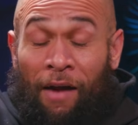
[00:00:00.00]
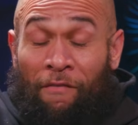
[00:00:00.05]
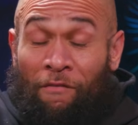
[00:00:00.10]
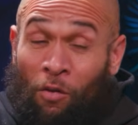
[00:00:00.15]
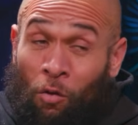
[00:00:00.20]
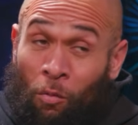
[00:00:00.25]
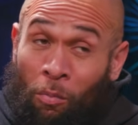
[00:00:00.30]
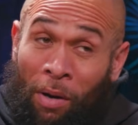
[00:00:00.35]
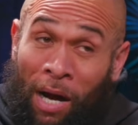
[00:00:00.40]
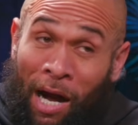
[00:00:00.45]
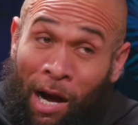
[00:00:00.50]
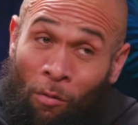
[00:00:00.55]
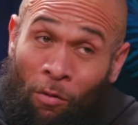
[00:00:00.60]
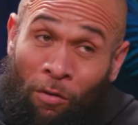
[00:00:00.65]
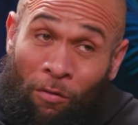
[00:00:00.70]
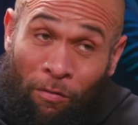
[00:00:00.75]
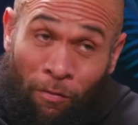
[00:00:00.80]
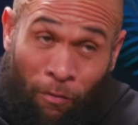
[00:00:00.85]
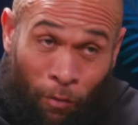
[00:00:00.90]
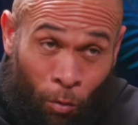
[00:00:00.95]
I feel
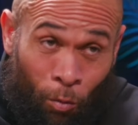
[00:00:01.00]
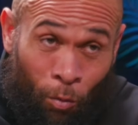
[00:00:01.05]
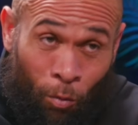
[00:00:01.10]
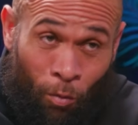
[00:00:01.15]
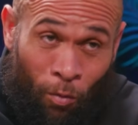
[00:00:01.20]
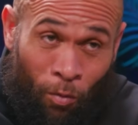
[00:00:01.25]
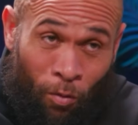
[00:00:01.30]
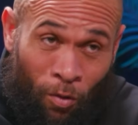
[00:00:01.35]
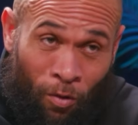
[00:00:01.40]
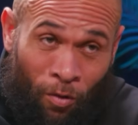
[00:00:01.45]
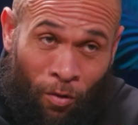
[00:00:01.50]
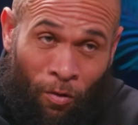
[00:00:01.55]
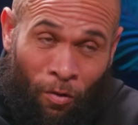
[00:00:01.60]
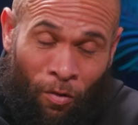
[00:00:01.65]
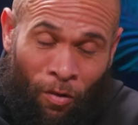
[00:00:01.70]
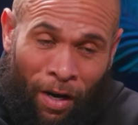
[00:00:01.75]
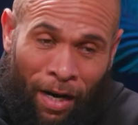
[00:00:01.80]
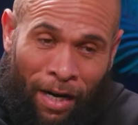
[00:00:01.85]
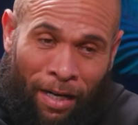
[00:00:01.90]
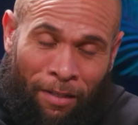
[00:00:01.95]
powerful,
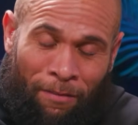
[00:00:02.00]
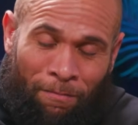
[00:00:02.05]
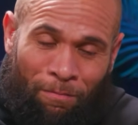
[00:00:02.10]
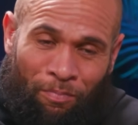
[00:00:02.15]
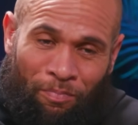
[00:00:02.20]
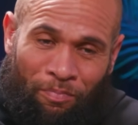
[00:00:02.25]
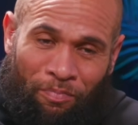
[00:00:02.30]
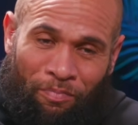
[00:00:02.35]
right?